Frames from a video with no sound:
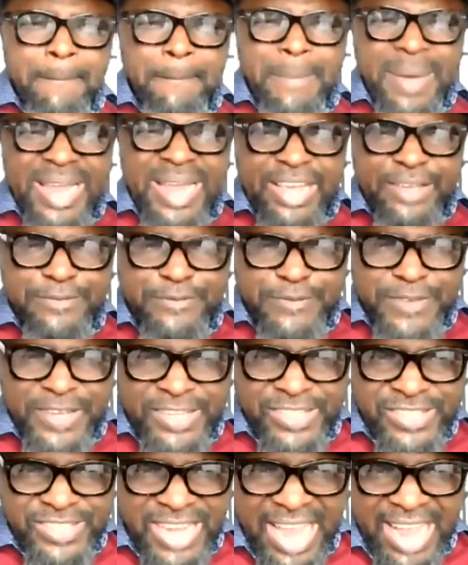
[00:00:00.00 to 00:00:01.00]

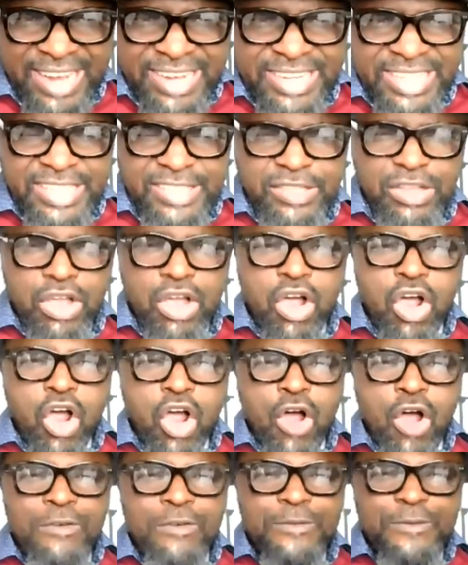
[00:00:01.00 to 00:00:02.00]
beneficiaries
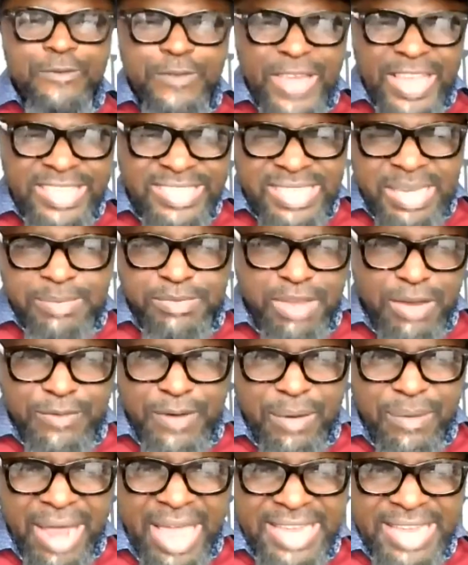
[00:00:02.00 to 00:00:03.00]
or victims
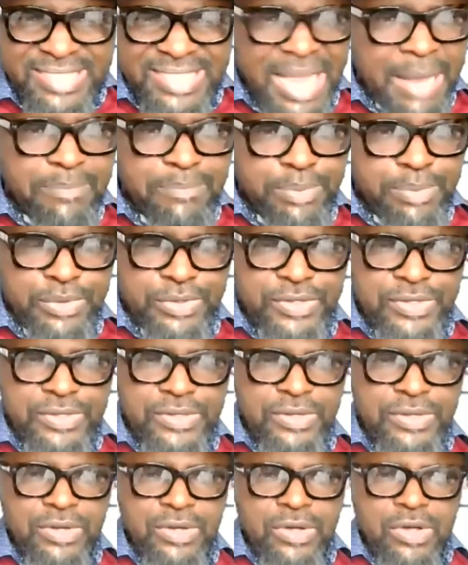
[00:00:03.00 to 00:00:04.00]
of our
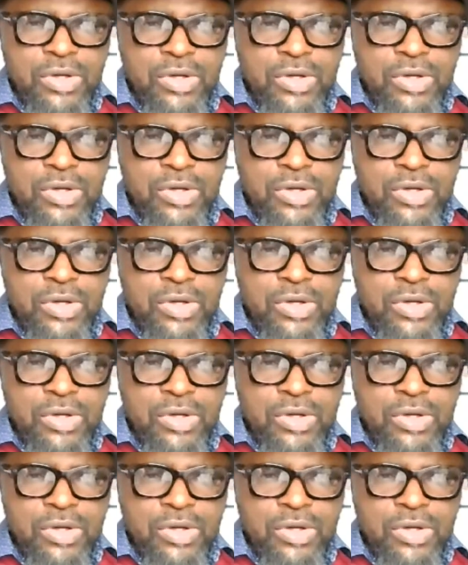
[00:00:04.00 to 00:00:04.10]
examples.